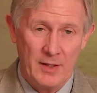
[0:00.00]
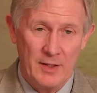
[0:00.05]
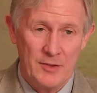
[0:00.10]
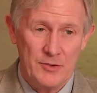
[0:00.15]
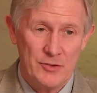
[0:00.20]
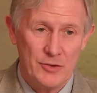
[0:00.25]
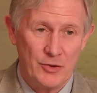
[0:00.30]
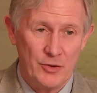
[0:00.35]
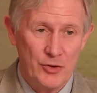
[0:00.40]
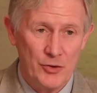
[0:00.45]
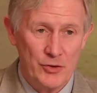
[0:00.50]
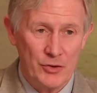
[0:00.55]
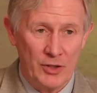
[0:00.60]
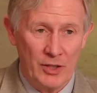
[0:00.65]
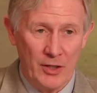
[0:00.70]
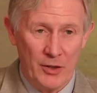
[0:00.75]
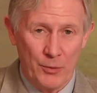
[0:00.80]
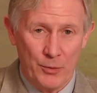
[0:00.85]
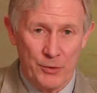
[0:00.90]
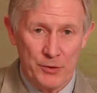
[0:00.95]
So
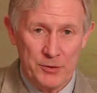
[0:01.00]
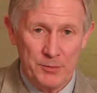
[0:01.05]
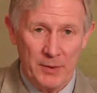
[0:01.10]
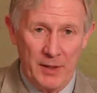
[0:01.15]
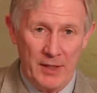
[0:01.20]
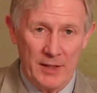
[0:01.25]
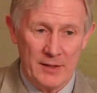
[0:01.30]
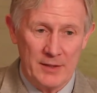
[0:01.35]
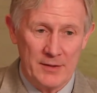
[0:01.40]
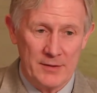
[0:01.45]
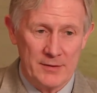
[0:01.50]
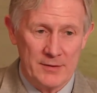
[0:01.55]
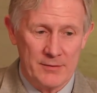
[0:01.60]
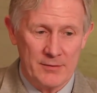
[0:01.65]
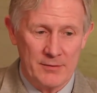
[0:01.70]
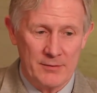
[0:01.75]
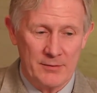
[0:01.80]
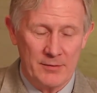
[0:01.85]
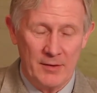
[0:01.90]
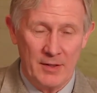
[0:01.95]
usually our worst pain is
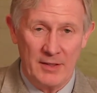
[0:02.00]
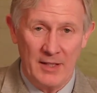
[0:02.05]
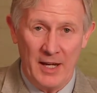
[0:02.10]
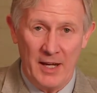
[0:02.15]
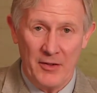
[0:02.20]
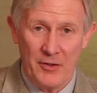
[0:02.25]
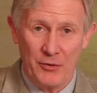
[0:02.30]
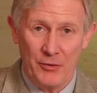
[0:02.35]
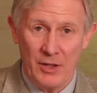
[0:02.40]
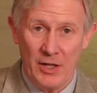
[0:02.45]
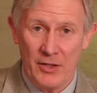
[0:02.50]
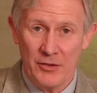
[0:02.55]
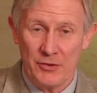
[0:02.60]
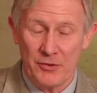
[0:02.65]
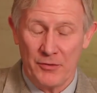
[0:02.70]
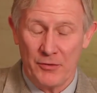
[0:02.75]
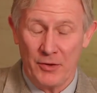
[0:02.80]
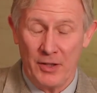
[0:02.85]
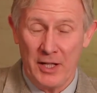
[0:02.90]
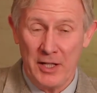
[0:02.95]
the day of the crash,
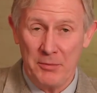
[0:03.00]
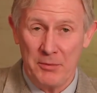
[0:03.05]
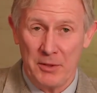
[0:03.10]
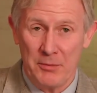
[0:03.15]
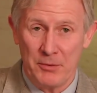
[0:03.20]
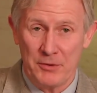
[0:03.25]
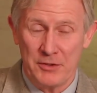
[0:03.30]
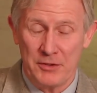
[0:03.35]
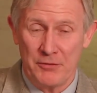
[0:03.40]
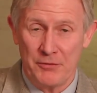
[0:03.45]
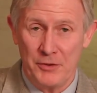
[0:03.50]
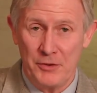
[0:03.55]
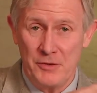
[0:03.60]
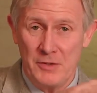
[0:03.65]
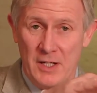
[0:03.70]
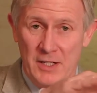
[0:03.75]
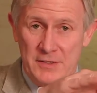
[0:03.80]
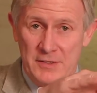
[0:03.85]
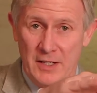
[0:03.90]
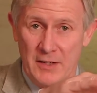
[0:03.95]
or for a lot of people, it's a few
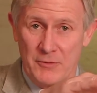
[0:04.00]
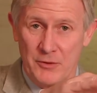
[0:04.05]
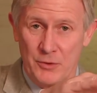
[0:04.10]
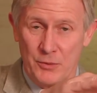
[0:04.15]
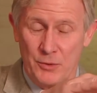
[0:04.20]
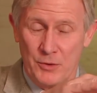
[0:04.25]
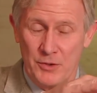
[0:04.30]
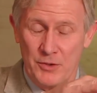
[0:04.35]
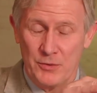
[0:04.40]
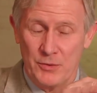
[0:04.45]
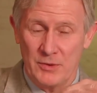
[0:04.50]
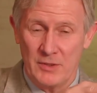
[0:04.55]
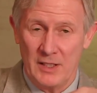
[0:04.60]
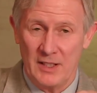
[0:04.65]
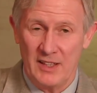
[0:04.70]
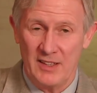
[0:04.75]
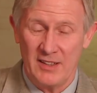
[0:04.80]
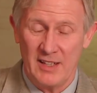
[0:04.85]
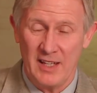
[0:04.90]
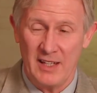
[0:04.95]
days afterwards when they
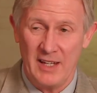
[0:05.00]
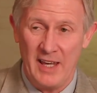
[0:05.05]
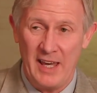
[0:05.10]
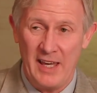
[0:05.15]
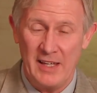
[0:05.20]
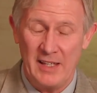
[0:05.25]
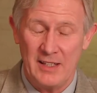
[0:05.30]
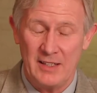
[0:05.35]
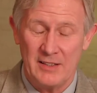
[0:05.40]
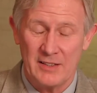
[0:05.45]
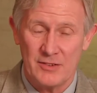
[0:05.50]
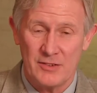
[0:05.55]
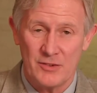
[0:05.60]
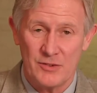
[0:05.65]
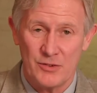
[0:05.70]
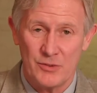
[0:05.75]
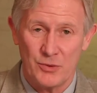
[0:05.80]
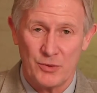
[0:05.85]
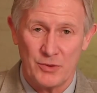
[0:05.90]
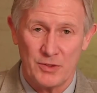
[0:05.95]
get that achiness and
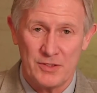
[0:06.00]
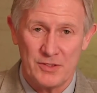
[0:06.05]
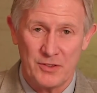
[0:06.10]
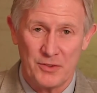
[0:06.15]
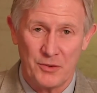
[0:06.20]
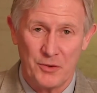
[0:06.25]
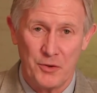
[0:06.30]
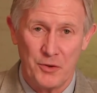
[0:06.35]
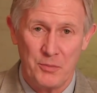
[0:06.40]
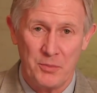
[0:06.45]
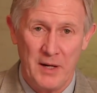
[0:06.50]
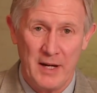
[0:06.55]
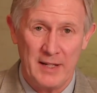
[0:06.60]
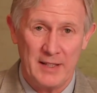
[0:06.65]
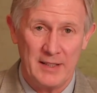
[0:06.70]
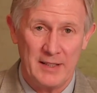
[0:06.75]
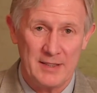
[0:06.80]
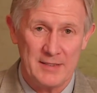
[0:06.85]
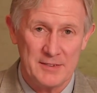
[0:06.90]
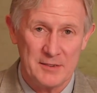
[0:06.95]
soreness that their whole
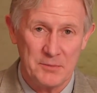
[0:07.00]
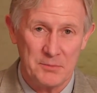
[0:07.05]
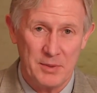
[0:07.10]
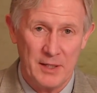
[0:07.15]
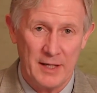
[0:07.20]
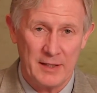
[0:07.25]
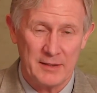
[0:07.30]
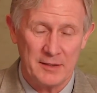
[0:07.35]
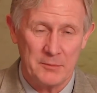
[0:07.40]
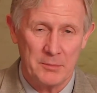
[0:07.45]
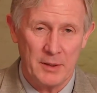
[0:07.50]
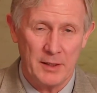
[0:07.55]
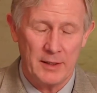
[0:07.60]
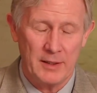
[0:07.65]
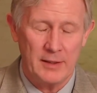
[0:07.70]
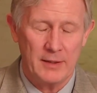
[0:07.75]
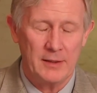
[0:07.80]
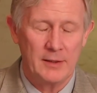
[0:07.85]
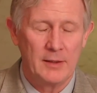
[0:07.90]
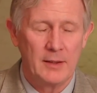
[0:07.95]
body gets impacted
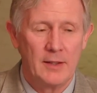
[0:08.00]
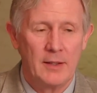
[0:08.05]
by.